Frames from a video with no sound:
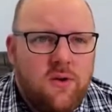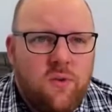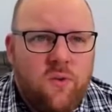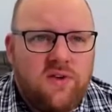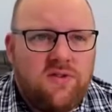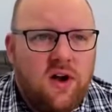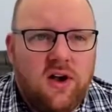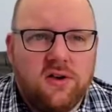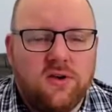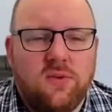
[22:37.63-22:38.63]
we've got a
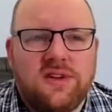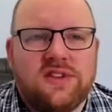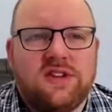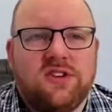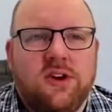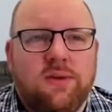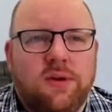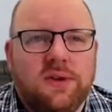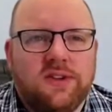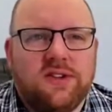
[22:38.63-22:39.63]
local whiskey shop
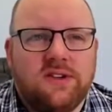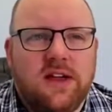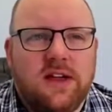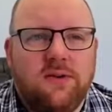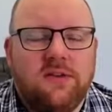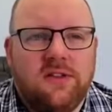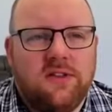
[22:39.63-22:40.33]
up in Dunkeld